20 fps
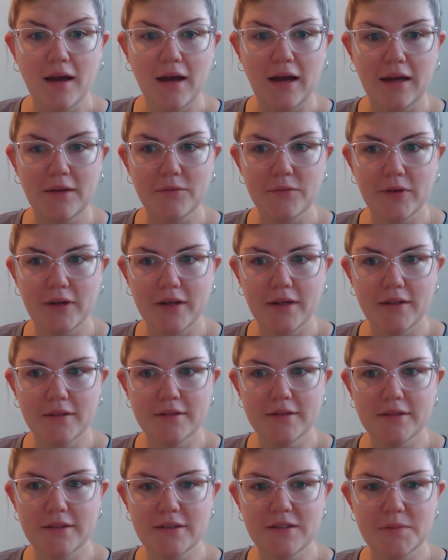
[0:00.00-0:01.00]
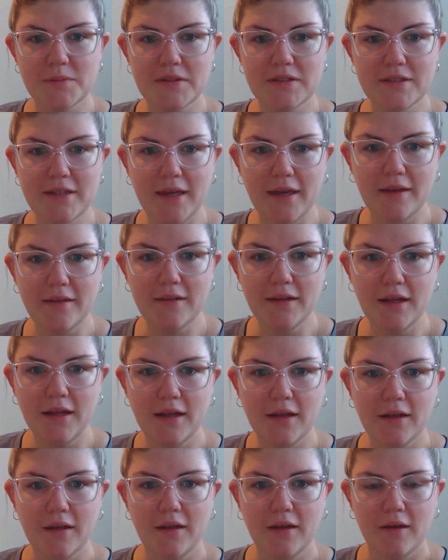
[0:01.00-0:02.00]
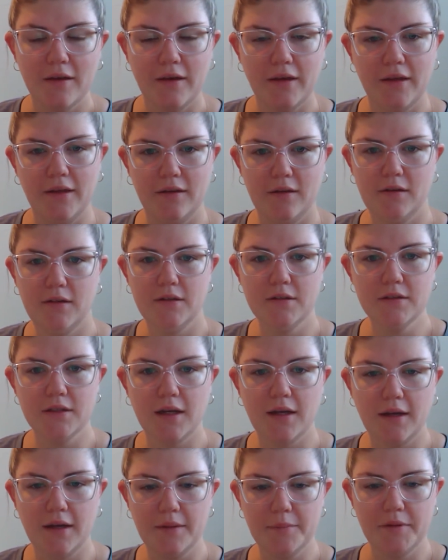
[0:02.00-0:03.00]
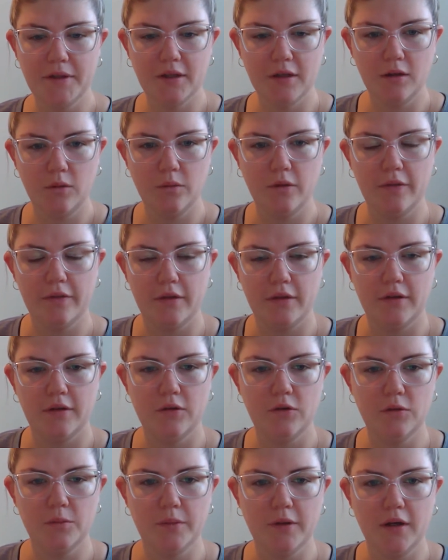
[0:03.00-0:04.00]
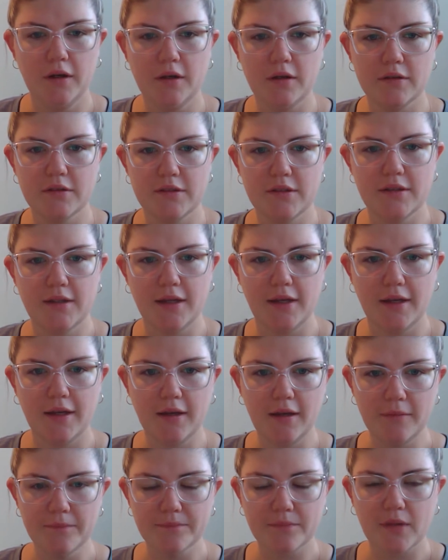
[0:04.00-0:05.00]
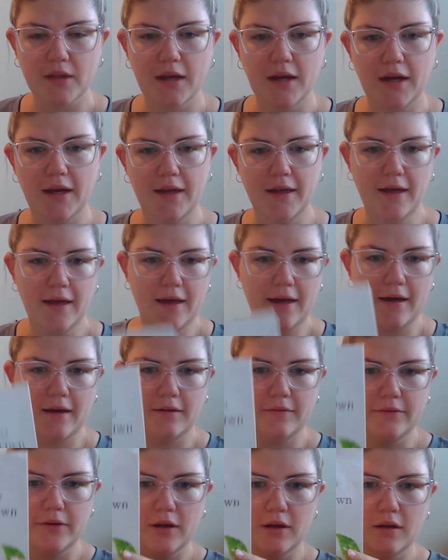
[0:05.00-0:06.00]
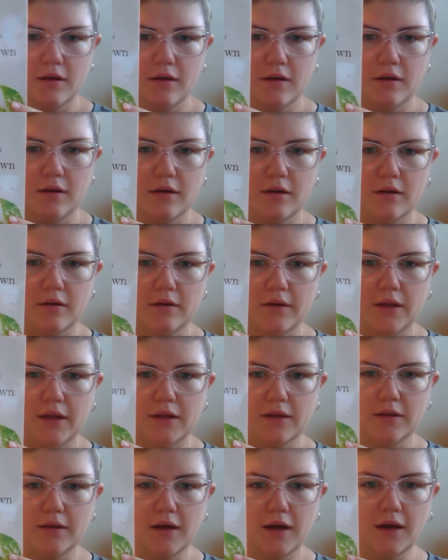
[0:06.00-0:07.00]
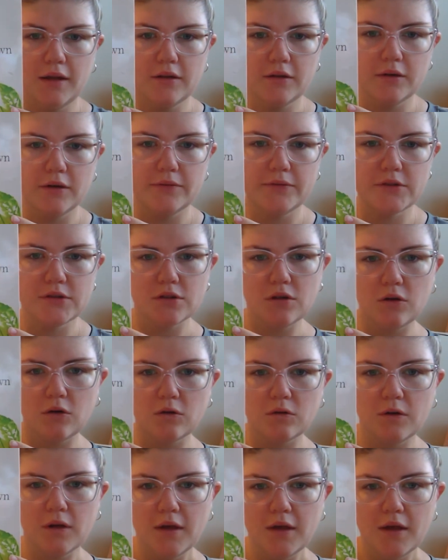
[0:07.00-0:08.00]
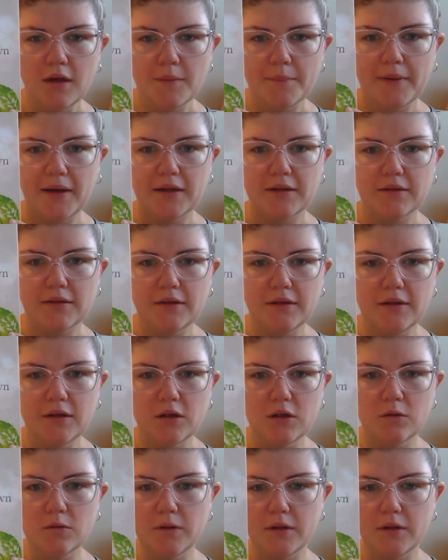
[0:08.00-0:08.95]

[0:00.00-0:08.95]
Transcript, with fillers: Hi, friends, it's Miss Kayla, and I'm here with a new book. Today, I have A Color of His Own by Leo